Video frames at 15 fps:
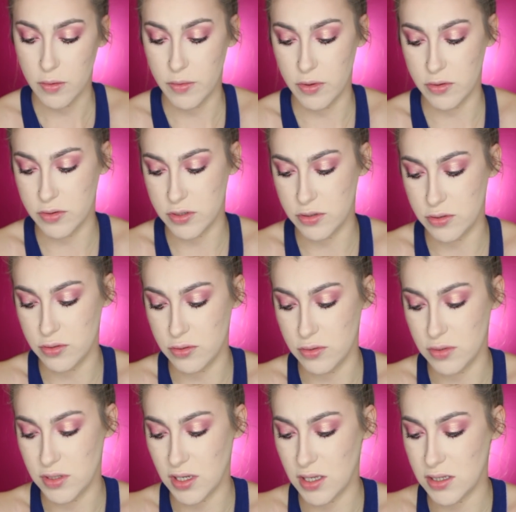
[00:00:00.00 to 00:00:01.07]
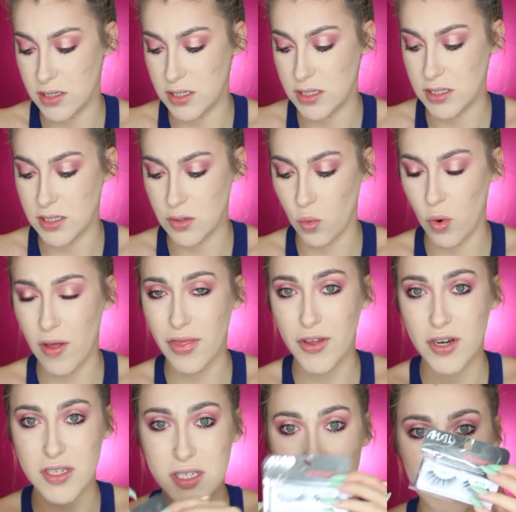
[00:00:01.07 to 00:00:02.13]
You're going to use these
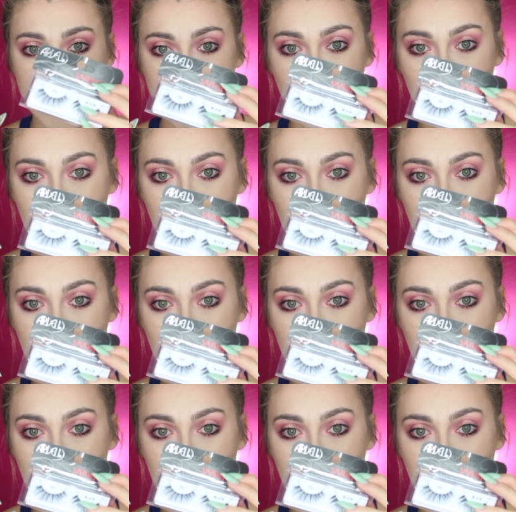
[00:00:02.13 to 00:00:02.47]
113